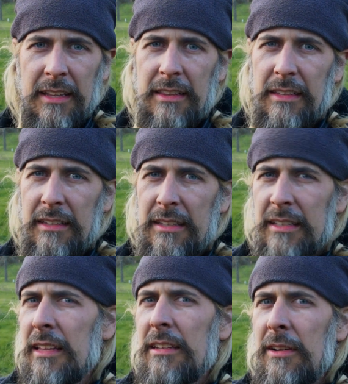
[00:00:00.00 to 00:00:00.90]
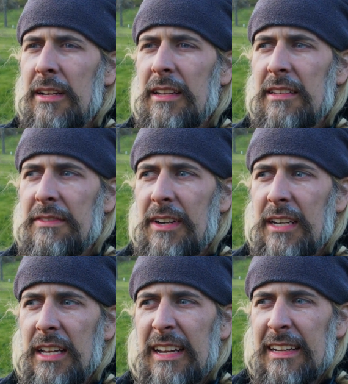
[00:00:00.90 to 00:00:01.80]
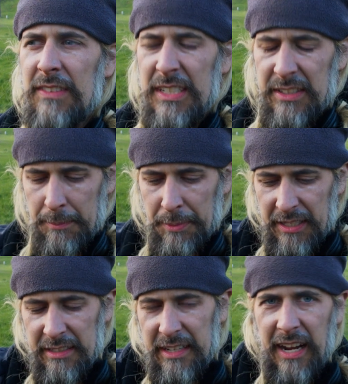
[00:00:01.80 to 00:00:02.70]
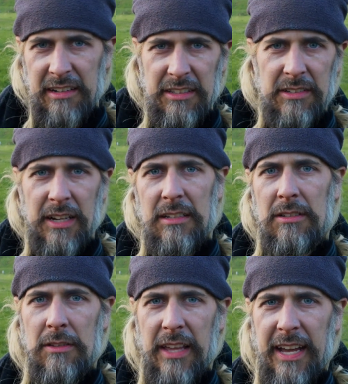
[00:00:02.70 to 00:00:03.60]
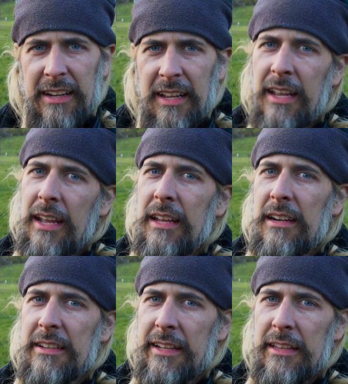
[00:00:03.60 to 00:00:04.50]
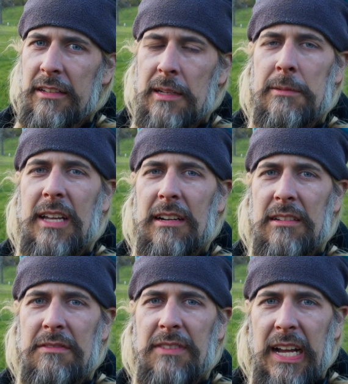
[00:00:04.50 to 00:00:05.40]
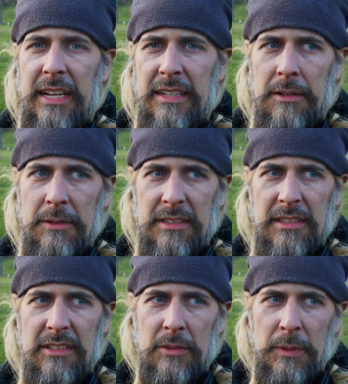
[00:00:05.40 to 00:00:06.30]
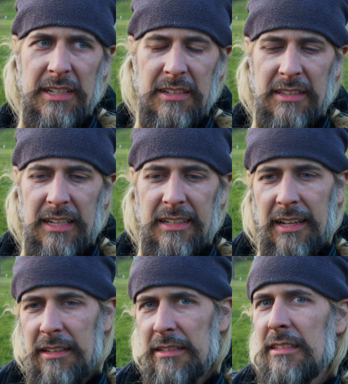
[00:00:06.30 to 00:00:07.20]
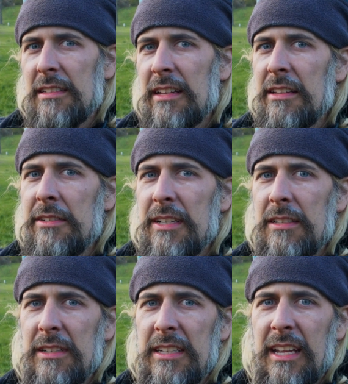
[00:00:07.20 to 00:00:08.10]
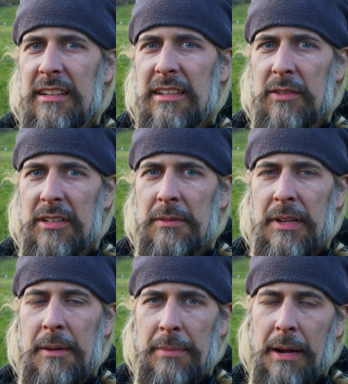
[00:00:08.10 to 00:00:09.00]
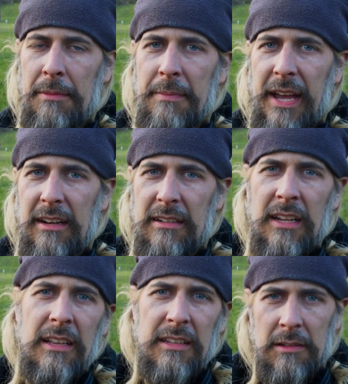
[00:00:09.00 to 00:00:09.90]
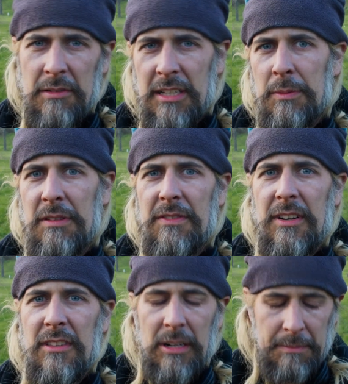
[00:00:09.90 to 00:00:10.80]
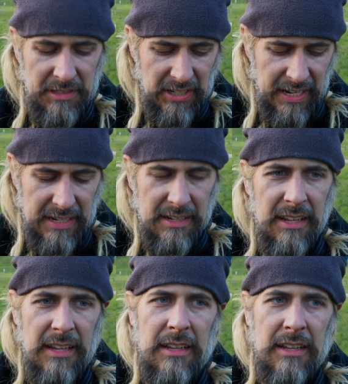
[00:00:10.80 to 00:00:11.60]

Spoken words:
the solenoid is very inconveniently placed to actually try to do that, and our solenoid was actually fine. It was the switch that tells the solenoid to engage that was problematic. So we just went further up the chain,